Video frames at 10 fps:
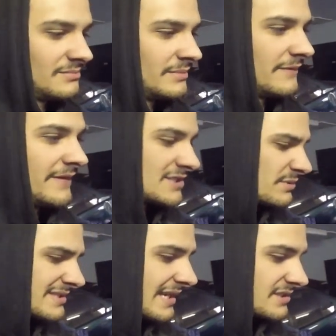But Vess
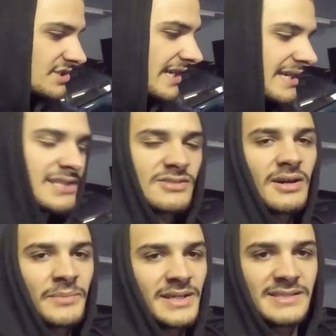was saying to check it, so
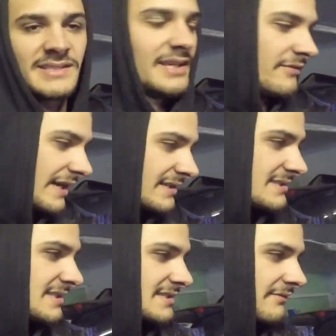I'm gonna see if I can
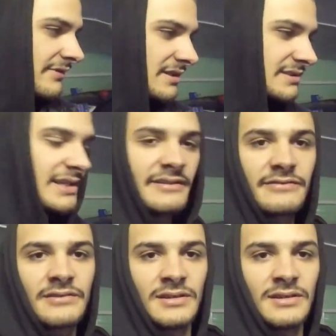see something underneath.